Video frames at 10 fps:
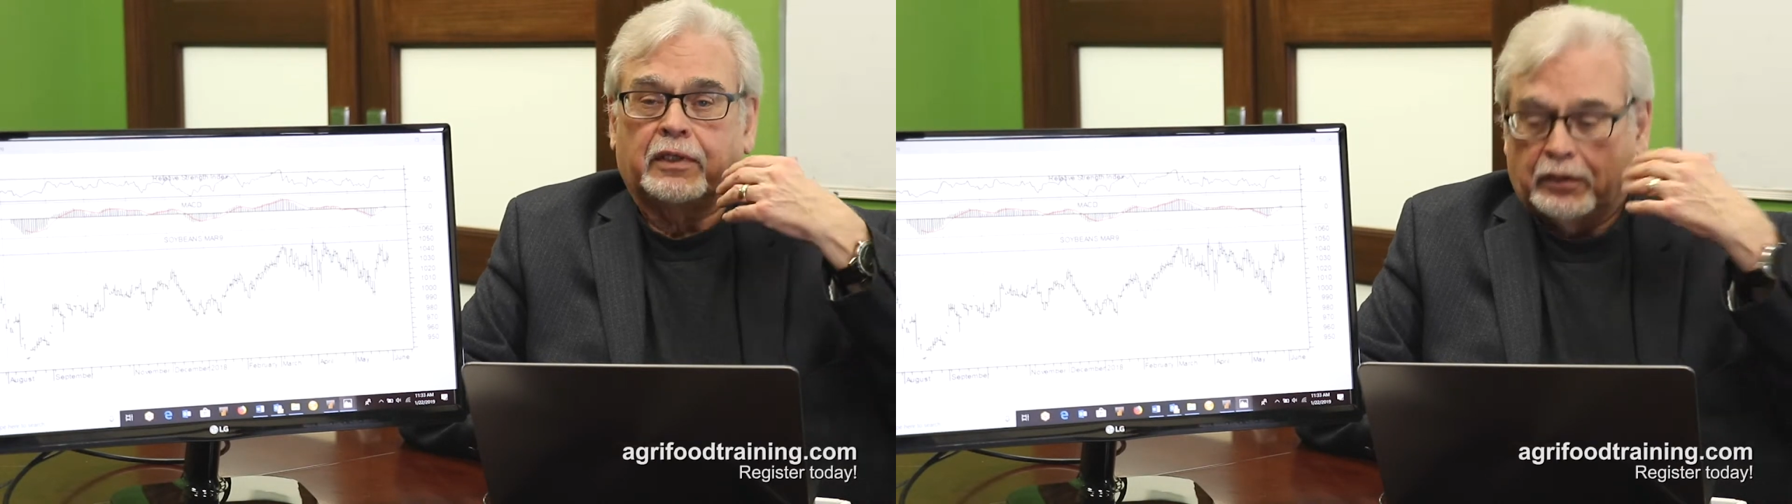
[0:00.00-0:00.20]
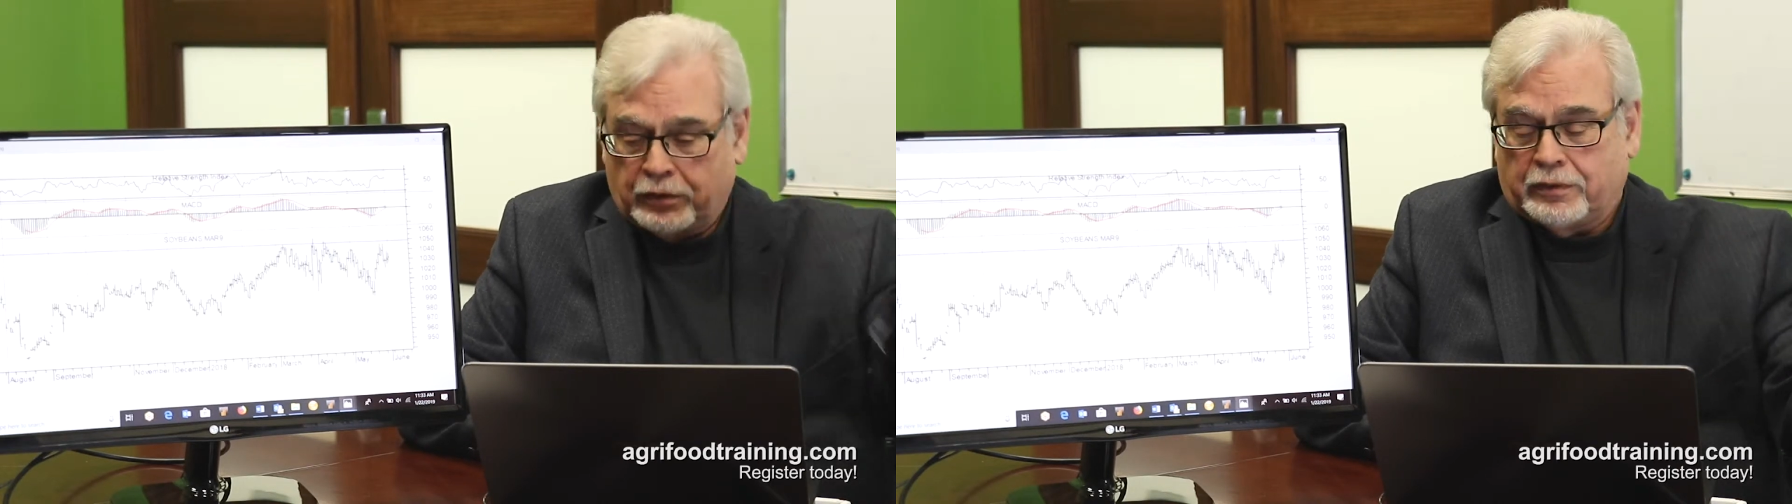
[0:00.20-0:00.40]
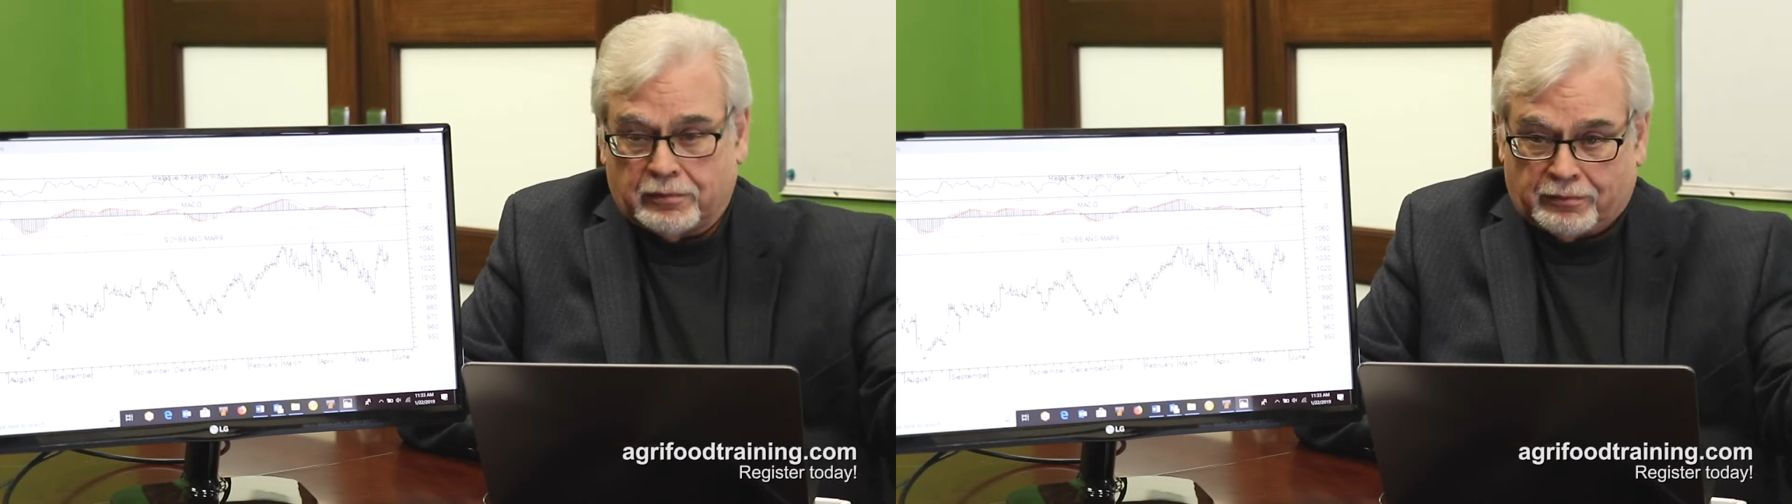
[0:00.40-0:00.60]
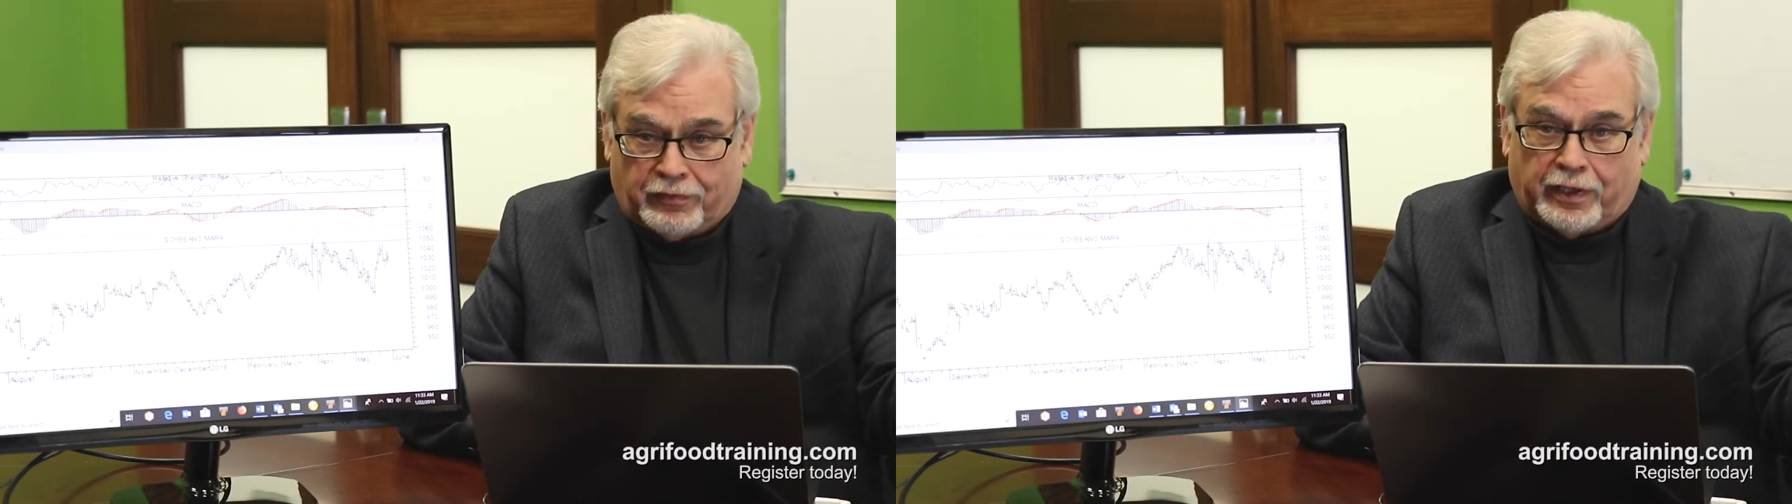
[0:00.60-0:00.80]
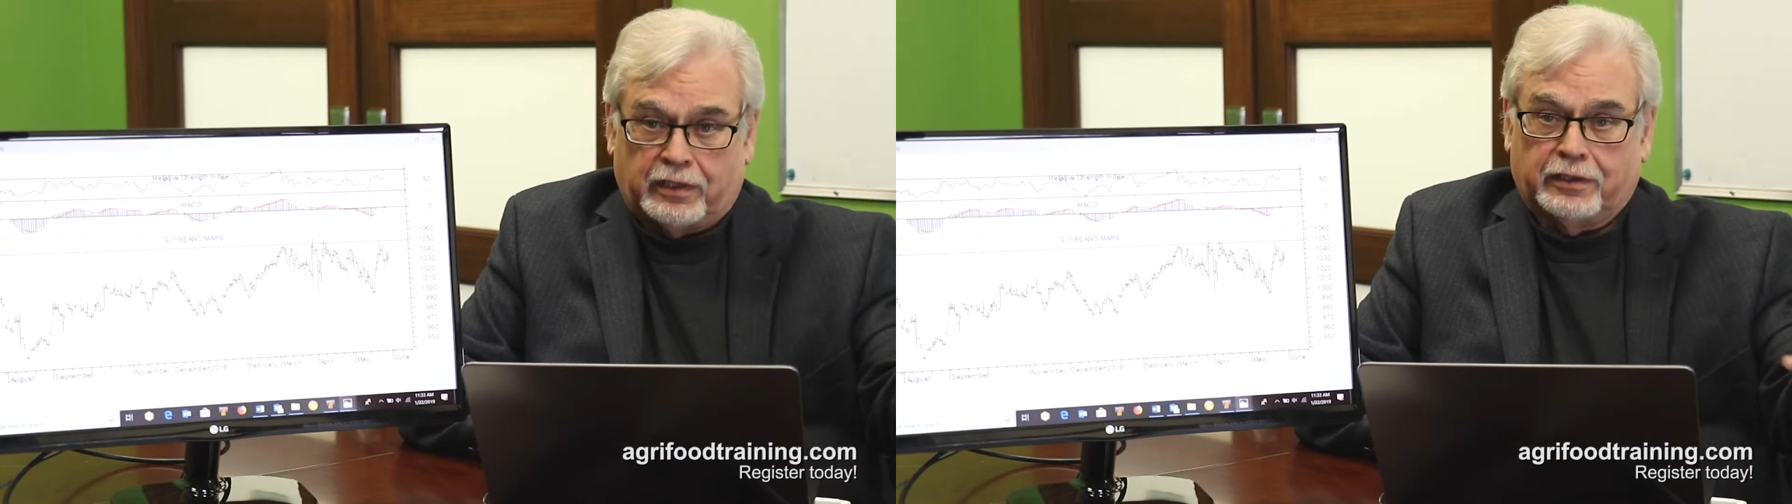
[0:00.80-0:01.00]
it couldn't
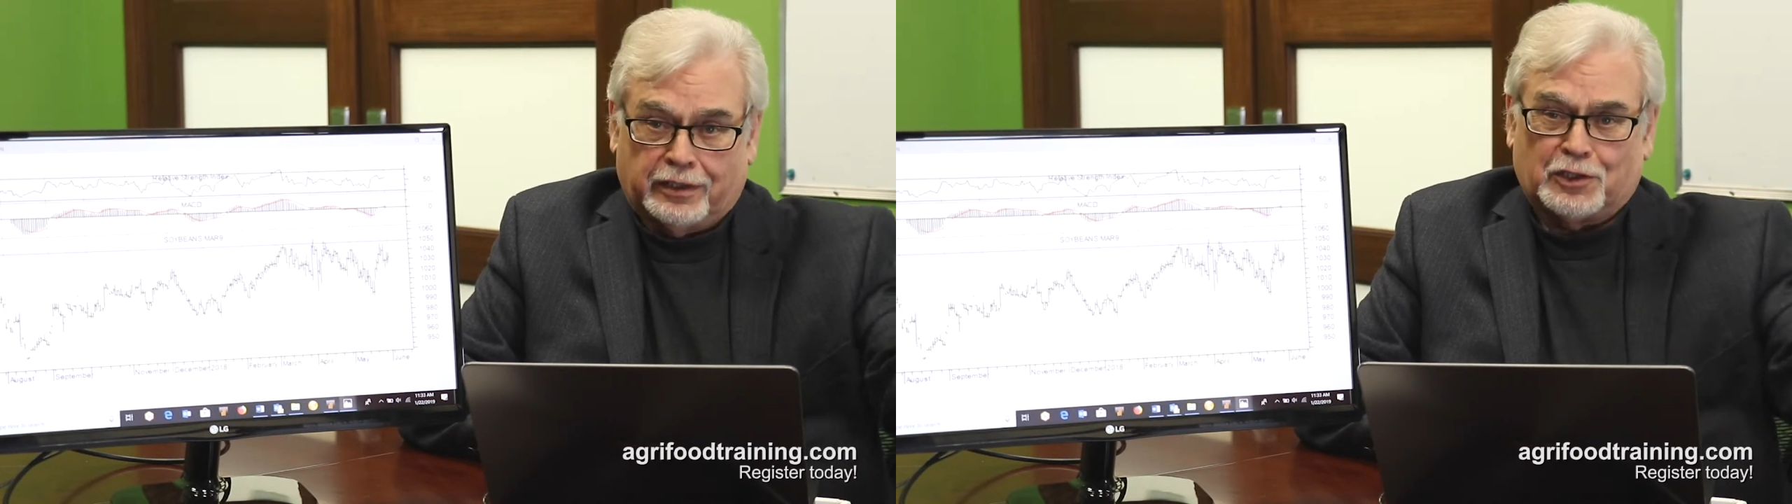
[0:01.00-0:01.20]
find an